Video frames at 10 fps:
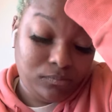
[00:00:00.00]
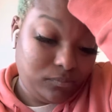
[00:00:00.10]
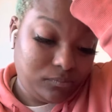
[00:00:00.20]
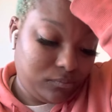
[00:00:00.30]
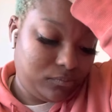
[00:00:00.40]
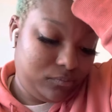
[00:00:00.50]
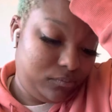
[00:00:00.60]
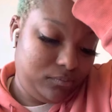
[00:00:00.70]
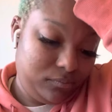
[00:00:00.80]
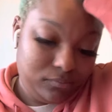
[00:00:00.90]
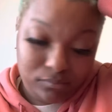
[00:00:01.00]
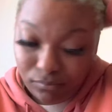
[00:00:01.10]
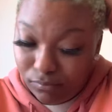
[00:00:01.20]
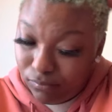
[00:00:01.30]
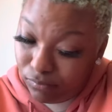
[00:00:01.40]

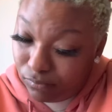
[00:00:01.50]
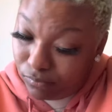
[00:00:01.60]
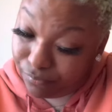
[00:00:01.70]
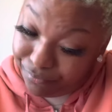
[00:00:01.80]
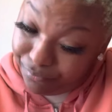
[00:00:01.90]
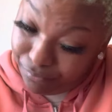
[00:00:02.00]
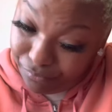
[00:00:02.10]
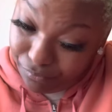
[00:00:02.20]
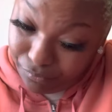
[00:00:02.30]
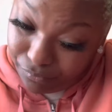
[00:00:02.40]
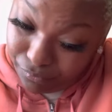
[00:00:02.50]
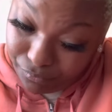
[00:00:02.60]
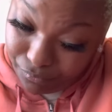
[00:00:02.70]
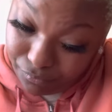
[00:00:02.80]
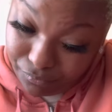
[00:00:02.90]

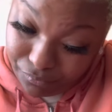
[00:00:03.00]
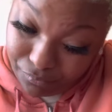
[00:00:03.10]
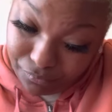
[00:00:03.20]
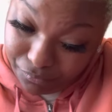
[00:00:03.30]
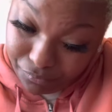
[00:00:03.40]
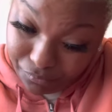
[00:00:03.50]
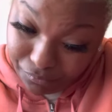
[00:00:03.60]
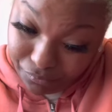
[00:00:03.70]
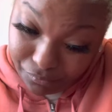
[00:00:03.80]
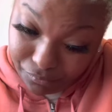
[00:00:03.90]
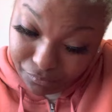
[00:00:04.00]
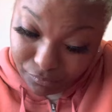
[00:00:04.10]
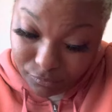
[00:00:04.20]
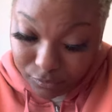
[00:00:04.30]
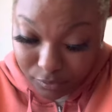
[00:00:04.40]

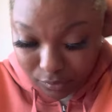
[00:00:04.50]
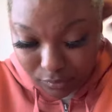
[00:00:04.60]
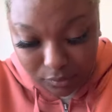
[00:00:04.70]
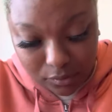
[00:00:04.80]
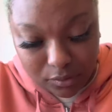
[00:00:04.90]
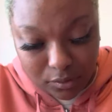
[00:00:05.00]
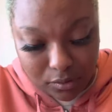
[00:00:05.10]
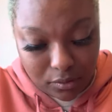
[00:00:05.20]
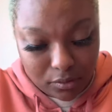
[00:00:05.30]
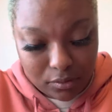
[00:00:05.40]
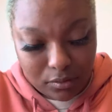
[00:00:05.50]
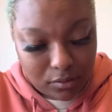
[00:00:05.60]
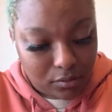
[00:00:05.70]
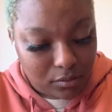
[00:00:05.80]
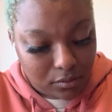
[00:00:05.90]

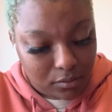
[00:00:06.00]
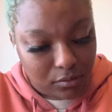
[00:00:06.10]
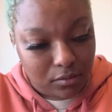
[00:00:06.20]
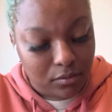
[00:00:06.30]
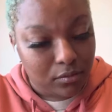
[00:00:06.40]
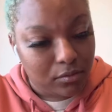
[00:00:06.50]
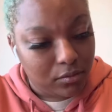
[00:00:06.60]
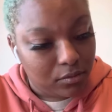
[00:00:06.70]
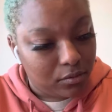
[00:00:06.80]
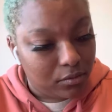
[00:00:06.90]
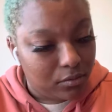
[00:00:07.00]
Nothing is said.